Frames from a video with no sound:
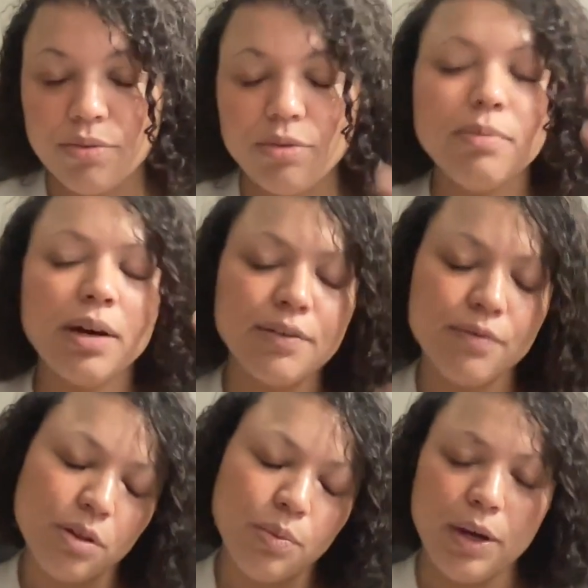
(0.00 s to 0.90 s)
through
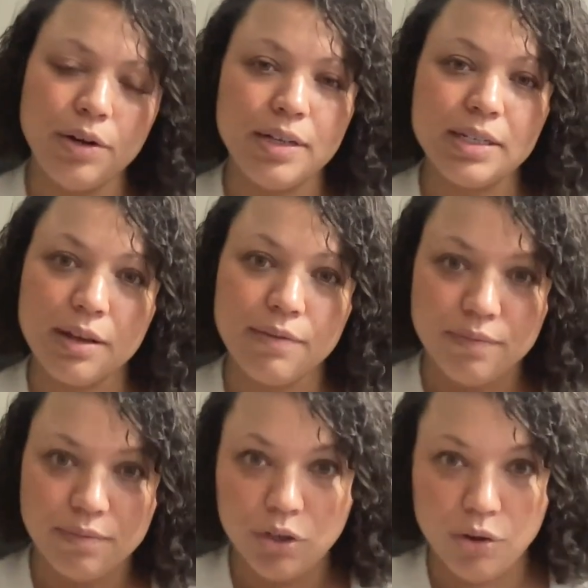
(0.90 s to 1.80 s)
mindful awareness of
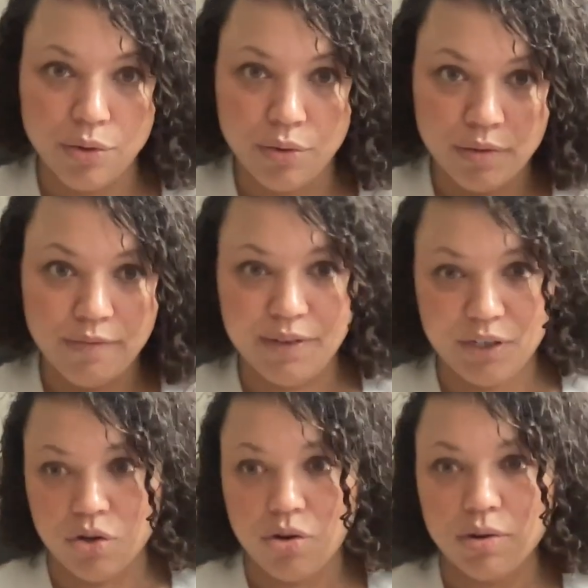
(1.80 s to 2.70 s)
your own
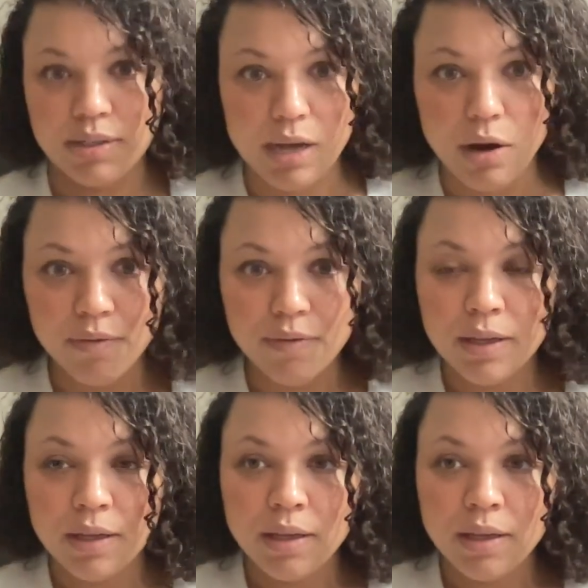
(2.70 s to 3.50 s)
physical self.